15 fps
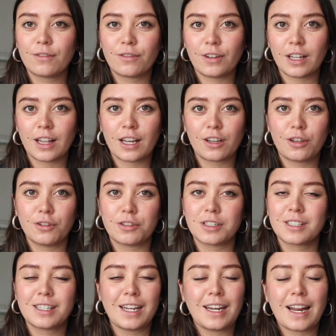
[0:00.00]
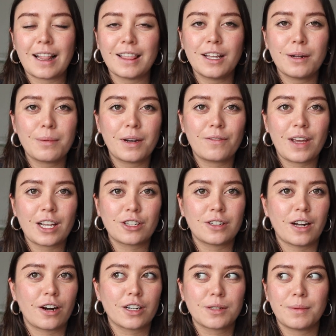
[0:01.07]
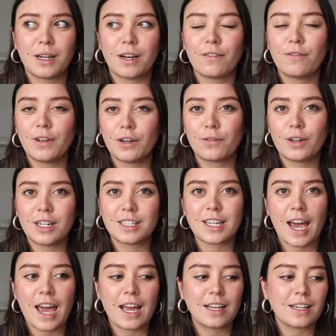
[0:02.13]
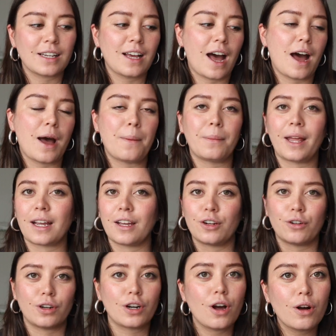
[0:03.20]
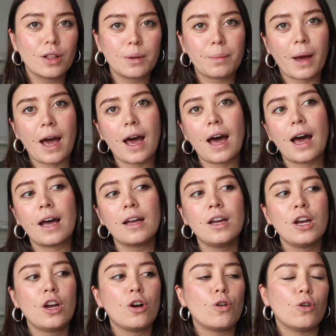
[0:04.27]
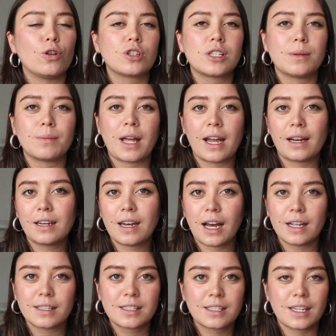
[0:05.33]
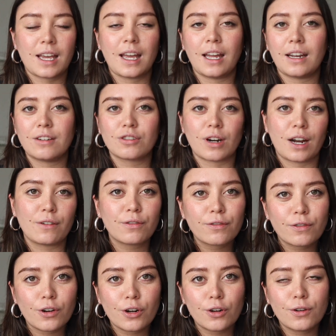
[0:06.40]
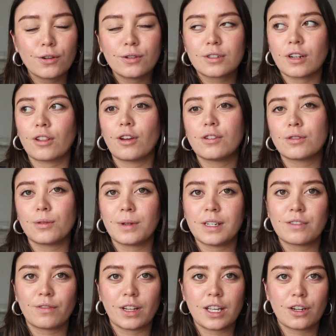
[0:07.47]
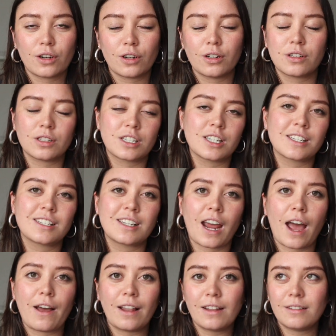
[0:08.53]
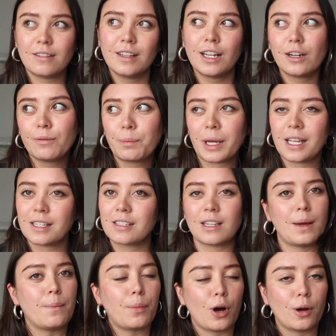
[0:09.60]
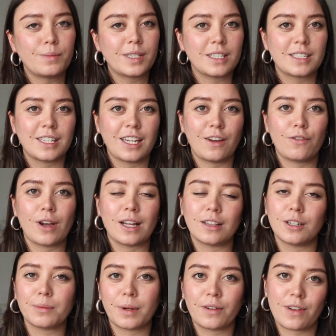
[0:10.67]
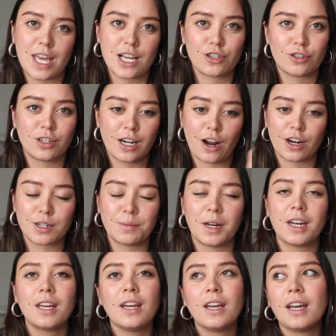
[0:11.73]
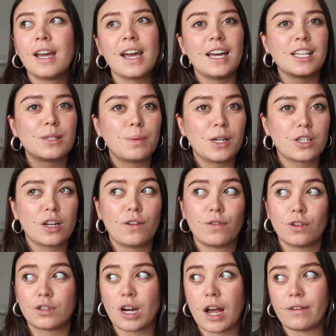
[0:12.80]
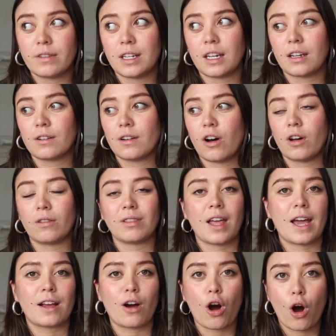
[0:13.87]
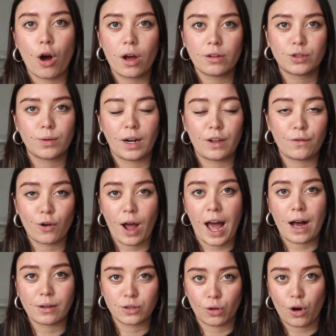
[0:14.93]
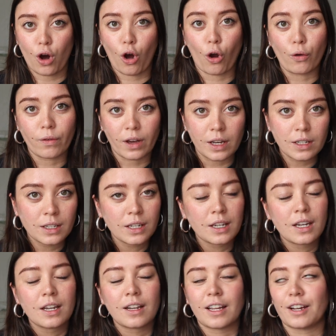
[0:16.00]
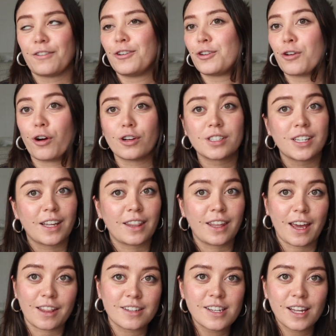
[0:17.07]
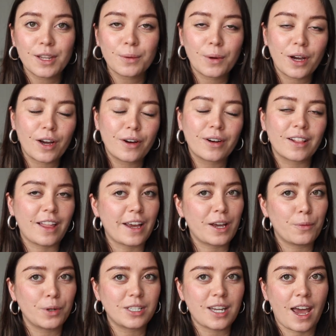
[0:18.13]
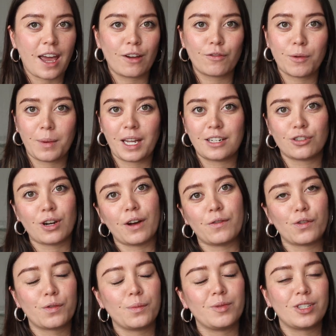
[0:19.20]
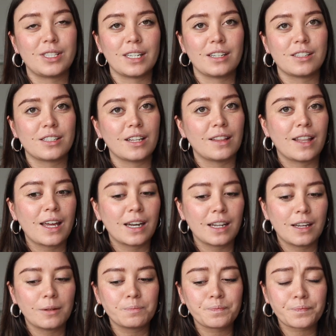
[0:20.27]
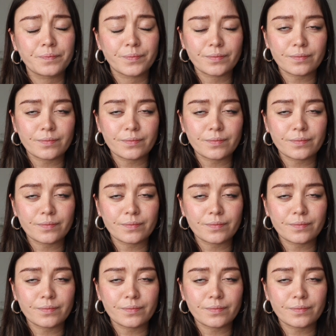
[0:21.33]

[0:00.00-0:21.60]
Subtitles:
of feel like you just need a little bit of extra nourishment, feel free to take like a granola bar or some like nuts and dried fruit. Those are always really good. Just a little bits and bobs to give you a little bit of extra nourishment, especially if you're traveling on like 24 hours or over. Like, if you're crossing the other side of the world, like it would take for me to travel from New Zealand to London,